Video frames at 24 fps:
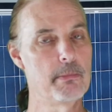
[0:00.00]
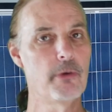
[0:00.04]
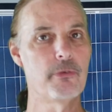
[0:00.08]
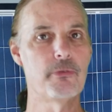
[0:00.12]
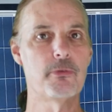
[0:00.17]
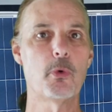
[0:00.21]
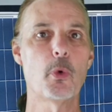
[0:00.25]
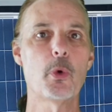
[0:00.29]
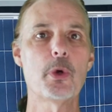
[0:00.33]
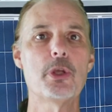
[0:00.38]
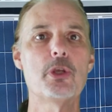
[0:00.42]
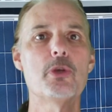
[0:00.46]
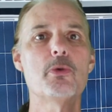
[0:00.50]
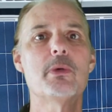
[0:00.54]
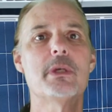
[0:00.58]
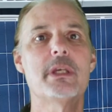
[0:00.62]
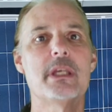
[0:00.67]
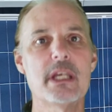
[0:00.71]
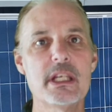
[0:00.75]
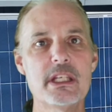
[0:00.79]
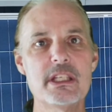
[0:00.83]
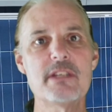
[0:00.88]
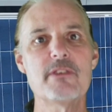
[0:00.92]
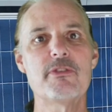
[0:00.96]
before you
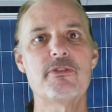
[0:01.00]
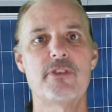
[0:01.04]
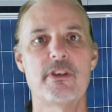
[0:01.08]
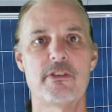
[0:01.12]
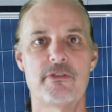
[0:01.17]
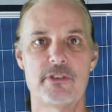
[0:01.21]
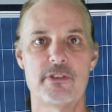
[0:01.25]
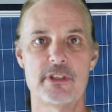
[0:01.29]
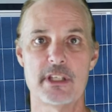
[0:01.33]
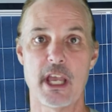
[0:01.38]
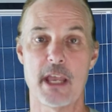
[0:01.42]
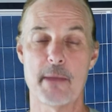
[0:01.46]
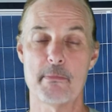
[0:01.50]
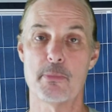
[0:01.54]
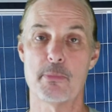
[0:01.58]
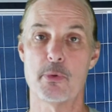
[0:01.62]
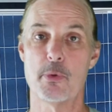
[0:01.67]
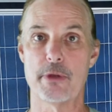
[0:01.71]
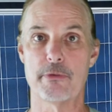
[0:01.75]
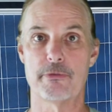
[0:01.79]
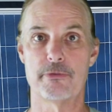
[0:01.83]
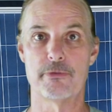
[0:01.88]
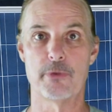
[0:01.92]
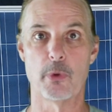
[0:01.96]
get to fifty-eight
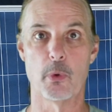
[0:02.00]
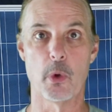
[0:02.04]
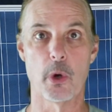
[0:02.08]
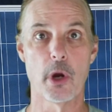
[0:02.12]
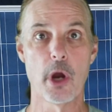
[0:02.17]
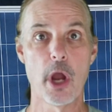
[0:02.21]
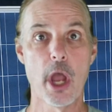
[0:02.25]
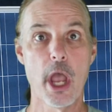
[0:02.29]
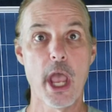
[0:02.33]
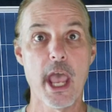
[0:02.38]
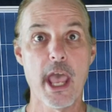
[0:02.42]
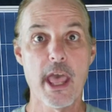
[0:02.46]
point four